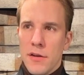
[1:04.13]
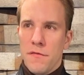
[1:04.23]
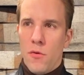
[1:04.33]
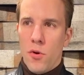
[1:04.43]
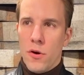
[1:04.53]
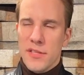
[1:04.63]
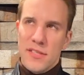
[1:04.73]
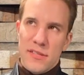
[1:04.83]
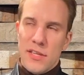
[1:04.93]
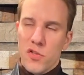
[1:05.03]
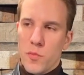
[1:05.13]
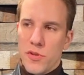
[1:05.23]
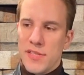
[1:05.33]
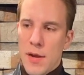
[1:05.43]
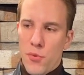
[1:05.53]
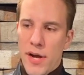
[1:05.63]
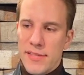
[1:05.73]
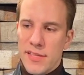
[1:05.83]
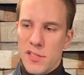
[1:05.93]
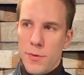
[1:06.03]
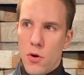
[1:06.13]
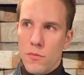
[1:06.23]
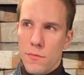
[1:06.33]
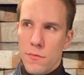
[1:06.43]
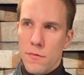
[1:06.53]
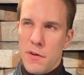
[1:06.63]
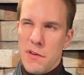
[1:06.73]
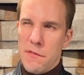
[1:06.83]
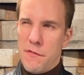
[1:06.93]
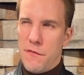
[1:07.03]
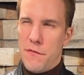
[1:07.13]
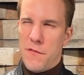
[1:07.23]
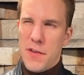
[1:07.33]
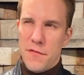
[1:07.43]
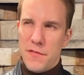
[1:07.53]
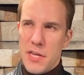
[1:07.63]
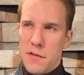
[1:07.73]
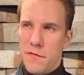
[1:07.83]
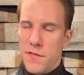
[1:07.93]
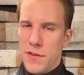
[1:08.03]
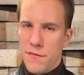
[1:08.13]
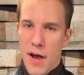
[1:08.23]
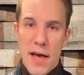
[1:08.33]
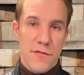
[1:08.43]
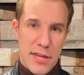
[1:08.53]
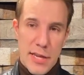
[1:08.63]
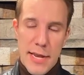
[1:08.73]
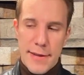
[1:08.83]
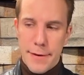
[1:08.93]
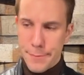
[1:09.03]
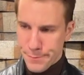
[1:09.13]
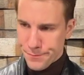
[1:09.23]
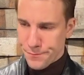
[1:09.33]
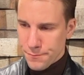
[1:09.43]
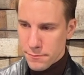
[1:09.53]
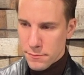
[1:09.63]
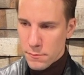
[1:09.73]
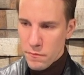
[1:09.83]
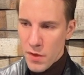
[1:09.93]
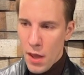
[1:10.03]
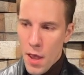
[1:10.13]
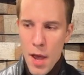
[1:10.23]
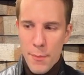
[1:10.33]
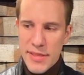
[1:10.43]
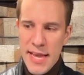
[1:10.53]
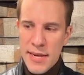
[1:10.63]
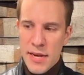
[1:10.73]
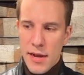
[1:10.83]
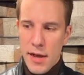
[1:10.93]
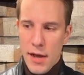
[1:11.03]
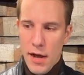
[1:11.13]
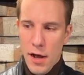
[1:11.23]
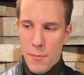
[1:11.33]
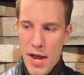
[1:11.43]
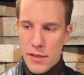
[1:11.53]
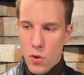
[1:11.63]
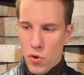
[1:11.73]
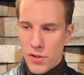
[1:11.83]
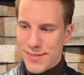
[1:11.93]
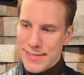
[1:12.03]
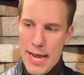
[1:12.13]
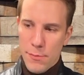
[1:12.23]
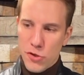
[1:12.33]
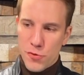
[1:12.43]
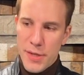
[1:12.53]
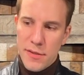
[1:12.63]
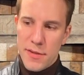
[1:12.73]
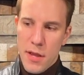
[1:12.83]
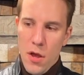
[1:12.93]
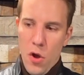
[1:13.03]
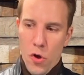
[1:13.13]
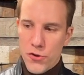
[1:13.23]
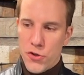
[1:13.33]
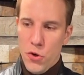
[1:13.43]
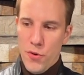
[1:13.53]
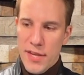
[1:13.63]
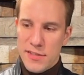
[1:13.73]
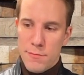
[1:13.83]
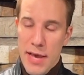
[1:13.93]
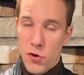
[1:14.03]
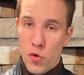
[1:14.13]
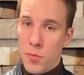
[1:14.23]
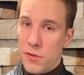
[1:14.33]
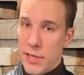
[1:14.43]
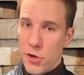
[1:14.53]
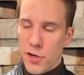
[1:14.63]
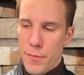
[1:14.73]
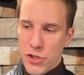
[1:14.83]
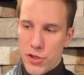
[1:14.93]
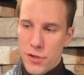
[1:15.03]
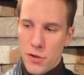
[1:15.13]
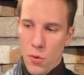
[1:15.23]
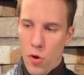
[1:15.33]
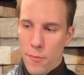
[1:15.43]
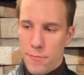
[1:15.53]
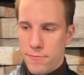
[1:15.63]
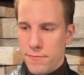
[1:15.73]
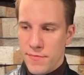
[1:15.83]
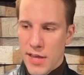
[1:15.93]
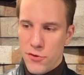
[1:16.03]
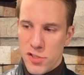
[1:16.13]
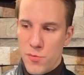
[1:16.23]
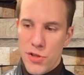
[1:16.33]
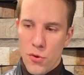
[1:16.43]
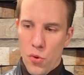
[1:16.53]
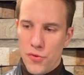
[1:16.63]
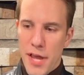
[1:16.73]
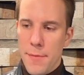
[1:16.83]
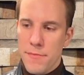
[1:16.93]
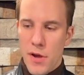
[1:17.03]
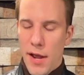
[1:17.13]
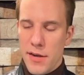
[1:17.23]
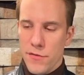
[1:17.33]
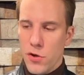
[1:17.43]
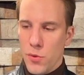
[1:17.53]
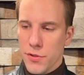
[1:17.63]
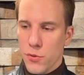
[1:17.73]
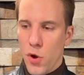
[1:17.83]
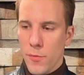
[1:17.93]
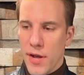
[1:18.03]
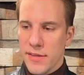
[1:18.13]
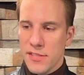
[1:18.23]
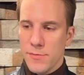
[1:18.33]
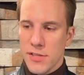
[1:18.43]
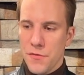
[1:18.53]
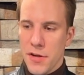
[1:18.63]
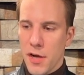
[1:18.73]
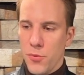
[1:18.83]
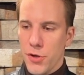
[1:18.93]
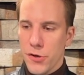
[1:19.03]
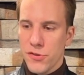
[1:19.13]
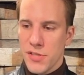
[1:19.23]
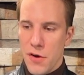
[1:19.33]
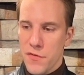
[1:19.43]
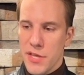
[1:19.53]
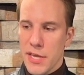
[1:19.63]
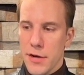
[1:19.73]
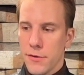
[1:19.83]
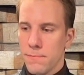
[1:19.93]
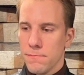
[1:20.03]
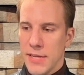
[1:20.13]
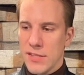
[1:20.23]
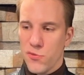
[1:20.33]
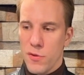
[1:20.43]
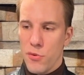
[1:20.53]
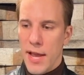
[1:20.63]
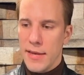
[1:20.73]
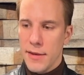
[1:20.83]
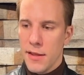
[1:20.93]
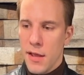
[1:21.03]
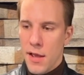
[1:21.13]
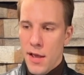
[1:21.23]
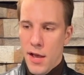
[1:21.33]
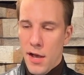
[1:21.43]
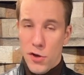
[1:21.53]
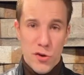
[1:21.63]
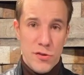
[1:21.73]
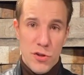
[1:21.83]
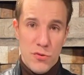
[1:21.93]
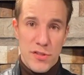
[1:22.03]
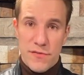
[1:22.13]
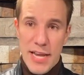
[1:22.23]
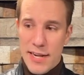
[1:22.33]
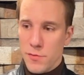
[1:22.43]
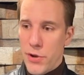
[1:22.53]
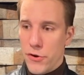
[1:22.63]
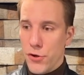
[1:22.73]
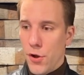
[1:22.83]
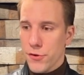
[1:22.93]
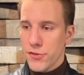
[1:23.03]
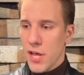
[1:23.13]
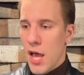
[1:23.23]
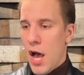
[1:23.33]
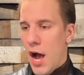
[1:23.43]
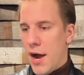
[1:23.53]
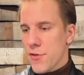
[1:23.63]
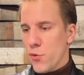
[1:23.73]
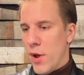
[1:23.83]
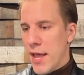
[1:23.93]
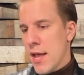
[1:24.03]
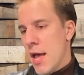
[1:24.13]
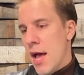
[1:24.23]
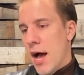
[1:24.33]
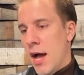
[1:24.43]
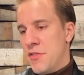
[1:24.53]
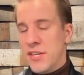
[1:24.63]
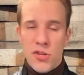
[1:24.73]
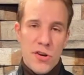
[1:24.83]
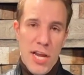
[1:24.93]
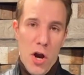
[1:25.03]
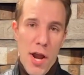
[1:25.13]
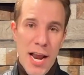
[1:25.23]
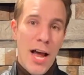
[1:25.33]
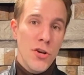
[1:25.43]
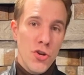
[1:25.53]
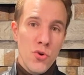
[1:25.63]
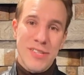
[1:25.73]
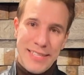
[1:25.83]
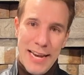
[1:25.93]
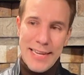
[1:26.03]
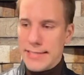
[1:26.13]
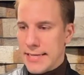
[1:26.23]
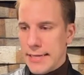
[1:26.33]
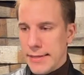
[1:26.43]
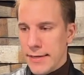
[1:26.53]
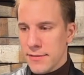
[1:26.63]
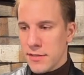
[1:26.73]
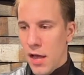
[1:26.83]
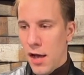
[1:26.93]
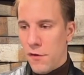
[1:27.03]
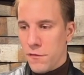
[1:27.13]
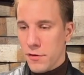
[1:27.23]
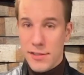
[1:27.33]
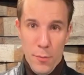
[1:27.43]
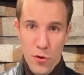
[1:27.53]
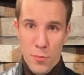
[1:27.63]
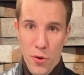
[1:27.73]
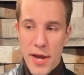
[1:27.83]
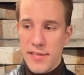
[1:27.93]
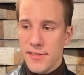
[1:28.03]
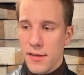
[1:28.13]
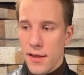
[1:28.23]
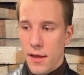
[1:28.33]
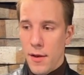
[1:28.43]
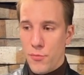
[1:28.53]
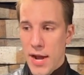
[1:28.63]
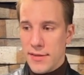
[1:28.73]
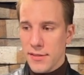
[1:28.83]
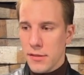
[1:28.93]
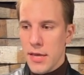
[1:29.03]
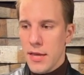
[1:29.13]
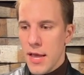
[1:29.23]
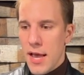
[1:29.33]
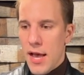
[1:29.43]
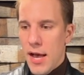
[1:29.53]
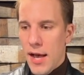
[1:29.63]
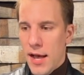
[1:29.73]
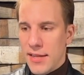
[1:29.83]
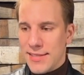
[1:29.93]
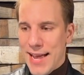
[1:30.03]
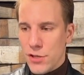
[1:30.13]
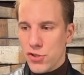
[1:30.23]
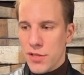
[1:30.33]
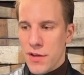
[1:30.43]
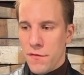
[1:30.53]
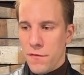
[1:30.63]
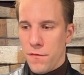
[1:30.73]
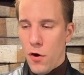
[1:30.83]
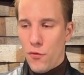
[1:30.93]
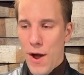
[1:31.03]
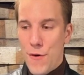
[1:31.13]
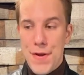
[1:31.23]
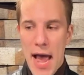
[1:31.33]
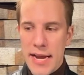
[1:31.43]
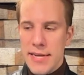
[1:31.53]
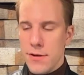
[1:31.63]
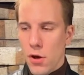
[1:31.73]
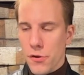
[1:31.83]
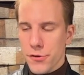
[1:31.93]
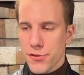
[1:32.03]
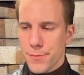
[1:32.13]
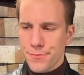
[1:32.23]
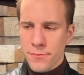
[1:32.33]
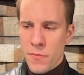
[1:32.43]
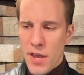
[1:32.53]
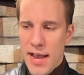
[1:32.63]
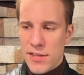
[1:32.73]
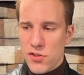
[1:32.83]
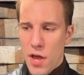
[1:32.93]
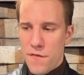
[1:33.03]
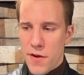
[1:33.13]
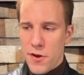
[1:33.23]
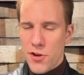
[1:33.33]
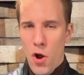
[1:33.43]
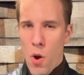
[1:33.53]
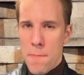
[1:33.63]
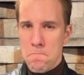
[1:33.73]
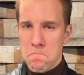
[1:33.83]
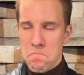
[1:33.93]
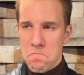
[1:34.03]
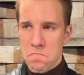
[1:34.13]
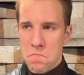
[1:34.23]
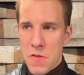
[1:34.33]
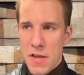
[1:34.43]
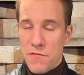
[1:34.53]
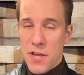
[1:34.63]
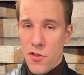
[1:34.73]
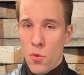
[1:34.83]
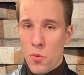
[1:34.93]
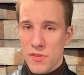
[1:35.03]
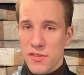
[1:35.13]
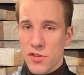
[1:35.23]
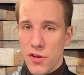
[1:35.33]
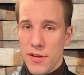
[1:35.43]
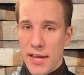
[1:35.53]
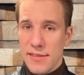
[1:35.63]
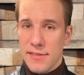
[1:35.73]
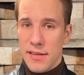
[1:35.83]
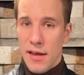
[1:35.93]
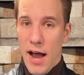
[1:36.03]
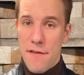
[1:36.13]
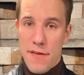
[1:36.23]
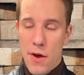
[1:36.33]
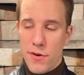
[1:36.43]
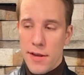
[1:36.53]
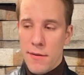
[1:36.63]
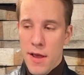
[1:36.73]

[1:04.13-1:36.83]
for, it still sells for about the same price, it's about 50, 55 Canadian. But then my local establishment, also known as the Manitoba Liquor Commission, or that used to be their old name. I never know what they're going by. It seems every couple years, everything here gets rebranded. Good use of taxpayer dollars. Either way, they started carrying a new second Teeling's for double the price, practically. It's actually around $90. And so I figured, you know what? If the other one was as good as I found it,